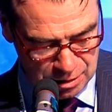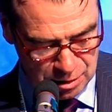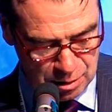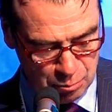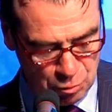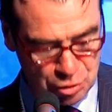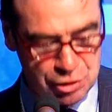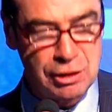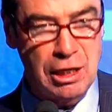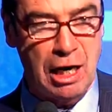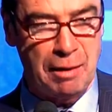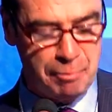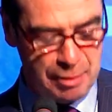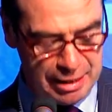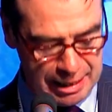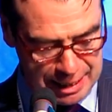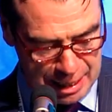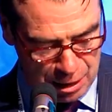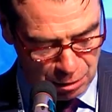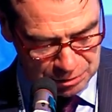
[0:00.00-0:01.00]
must not be
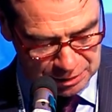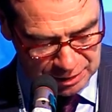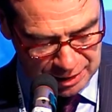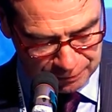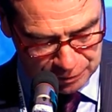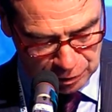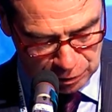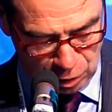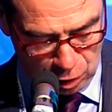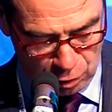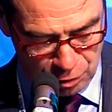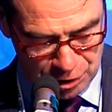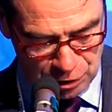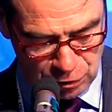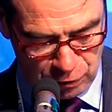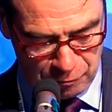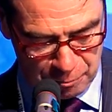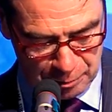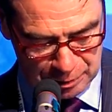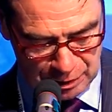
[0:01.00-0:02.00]
allowed to give the Tory
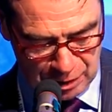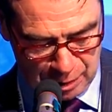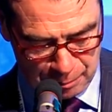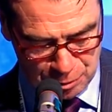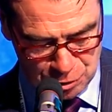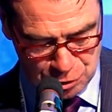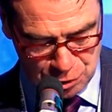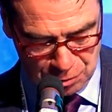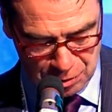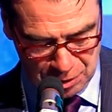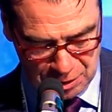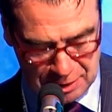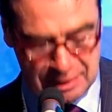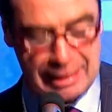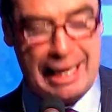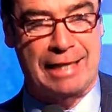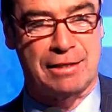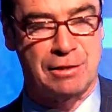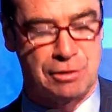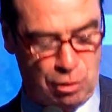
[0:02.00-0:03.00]
government an opportunity to
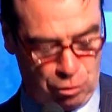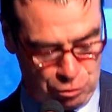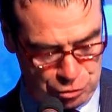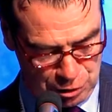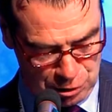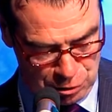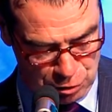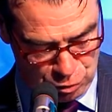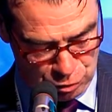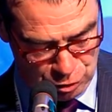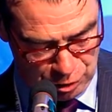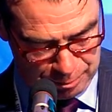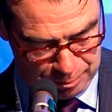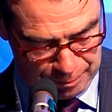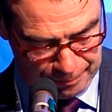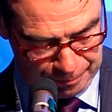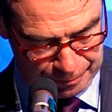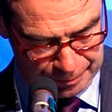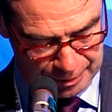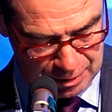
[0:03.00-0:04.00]
attack social Europe,
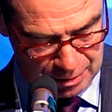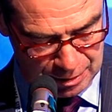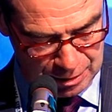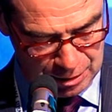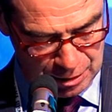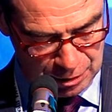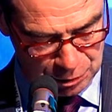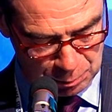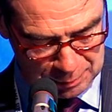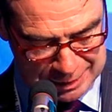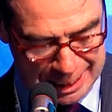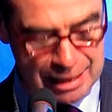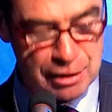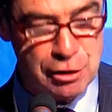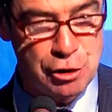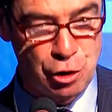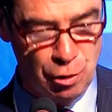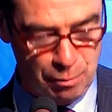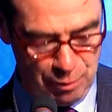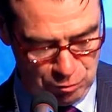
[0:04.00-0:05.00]
to attack
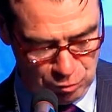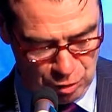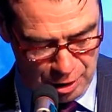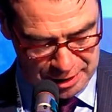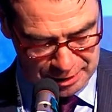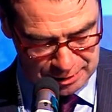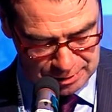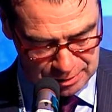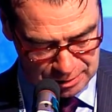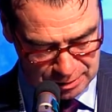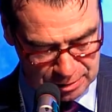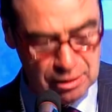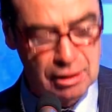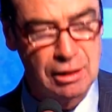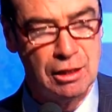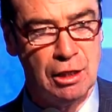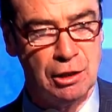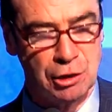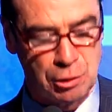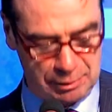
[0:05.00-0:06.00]
human rights,
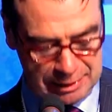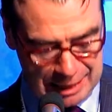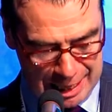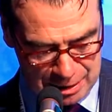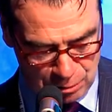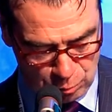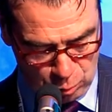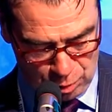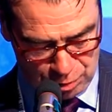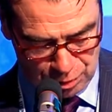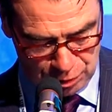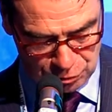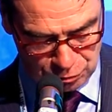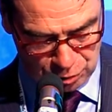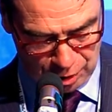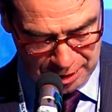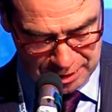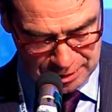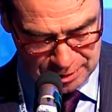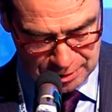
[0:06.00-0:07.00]
to attack workers'
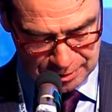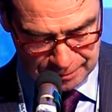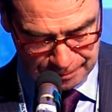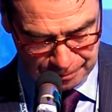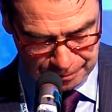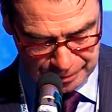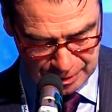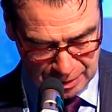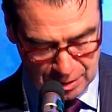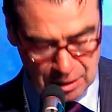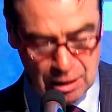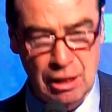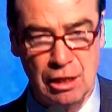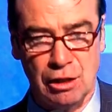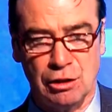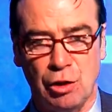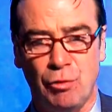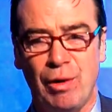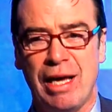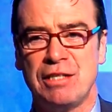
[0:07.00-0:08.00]
rights.
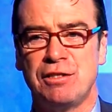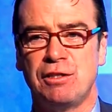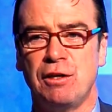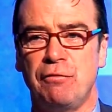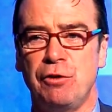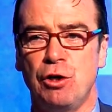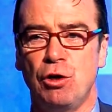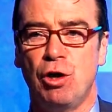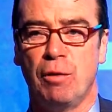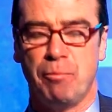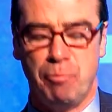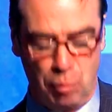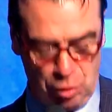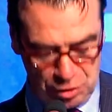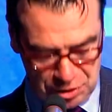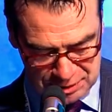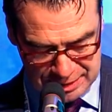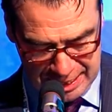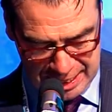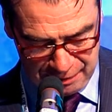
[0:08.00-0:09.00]
The rest of Europe must
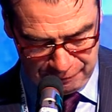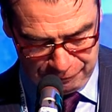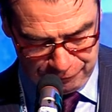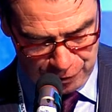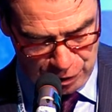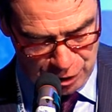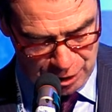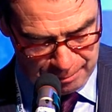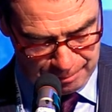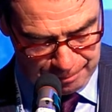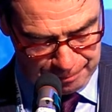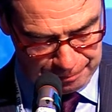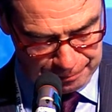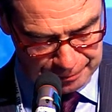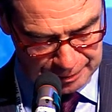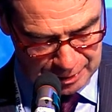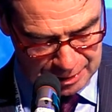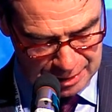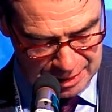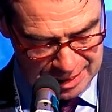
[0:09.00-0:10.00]
stand firm
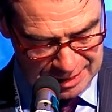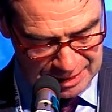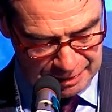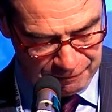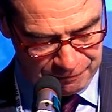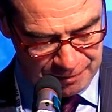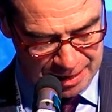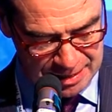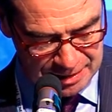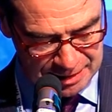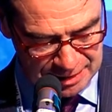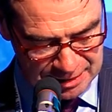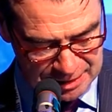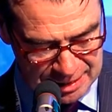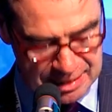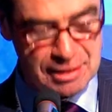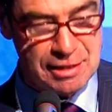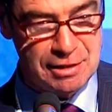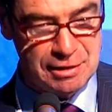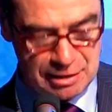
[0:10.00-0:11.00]
in defending
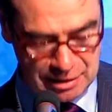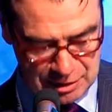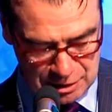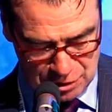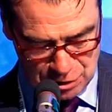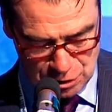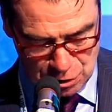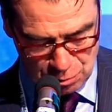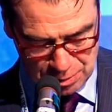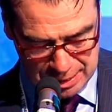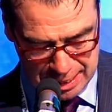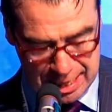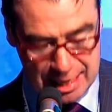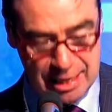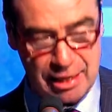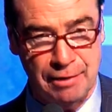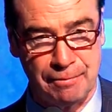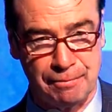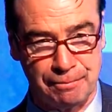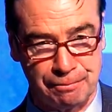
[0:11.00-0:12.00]
decency in the UK.